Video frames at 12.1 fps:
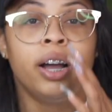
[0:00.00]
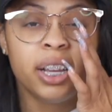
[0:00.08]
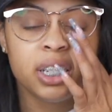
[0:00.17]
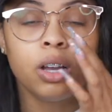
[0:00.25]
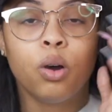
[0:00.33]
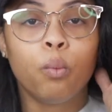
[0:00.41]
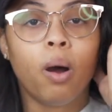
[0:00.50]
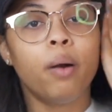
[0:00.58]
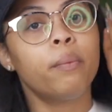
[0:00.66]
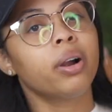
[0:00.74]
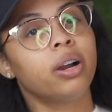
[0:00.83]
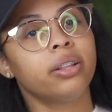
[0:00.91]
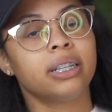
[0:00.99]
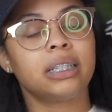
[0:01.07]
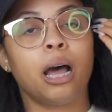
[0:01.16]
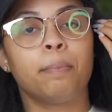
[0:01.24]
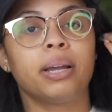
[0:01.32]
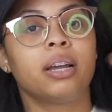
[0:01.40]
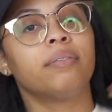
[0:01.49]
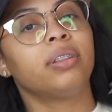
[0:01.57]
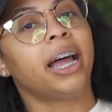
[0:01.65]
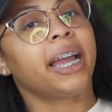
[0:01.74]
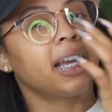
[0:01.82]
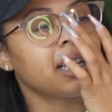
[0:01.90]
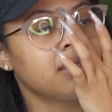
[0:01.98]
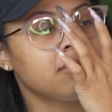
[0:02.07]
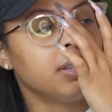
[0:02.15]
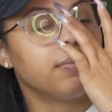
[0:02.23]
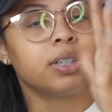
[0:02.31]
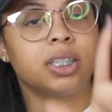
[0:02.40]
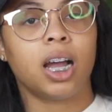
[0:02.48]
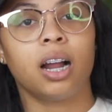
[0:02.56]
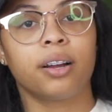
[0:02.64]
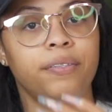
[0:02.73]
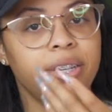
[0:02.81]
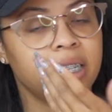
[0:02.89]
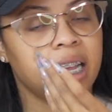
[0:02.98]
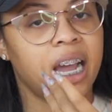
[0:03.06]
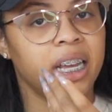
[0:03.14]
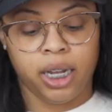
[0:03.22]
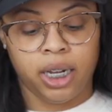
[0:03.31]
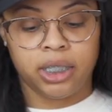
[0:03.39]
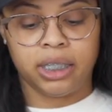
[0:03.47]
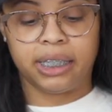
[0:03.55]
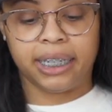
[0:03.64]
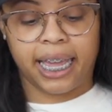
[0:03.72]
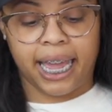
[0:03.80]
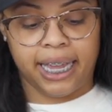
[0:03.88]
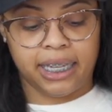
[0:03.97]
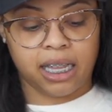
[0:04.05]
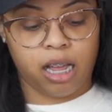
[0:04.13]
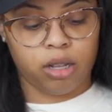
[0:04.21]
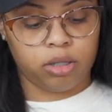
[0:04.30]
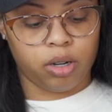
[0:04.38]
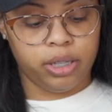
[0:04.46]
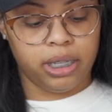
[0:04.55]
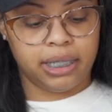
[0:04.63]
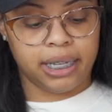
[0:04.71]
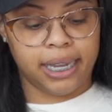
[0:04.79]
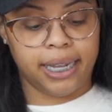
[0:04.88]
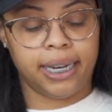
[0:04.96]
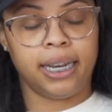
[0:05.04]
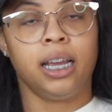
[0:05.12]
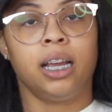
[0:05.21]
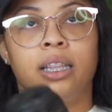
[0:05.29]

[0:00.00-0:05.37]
So while we're on the topic of like the photography side, just in case, I'll throw this in.